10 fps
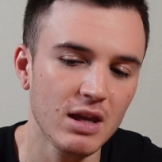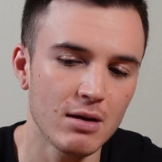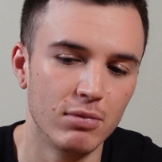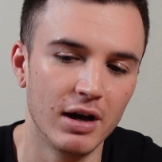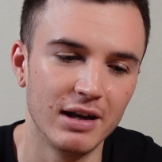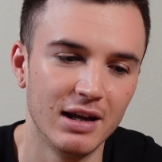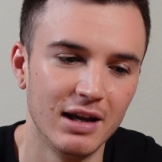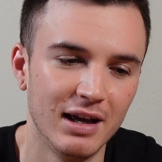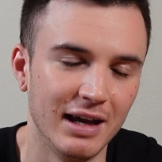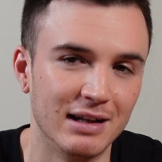but
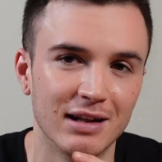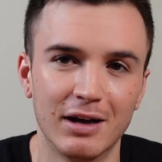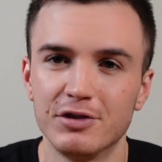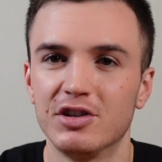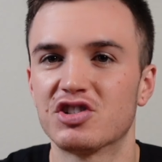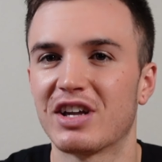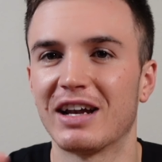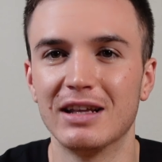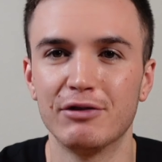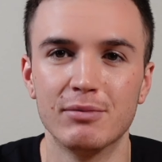it allows you to just
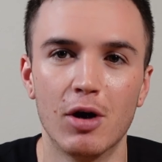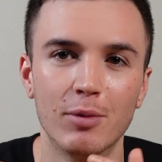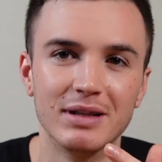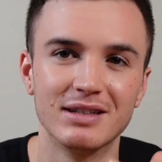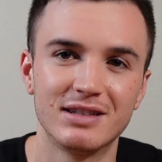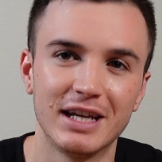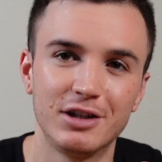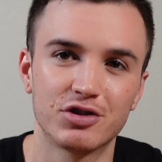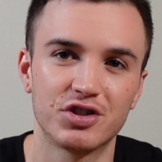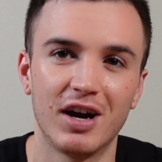kind of live in the moment, take
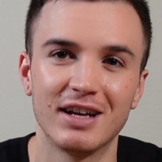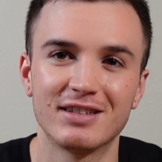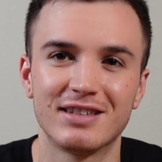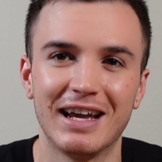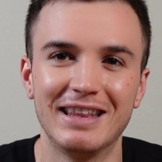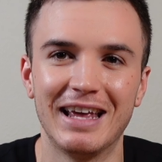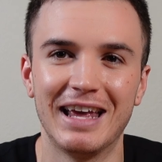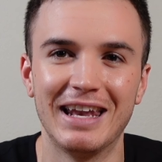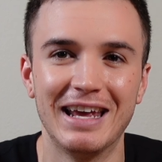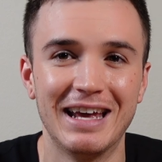your shots, and
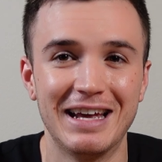then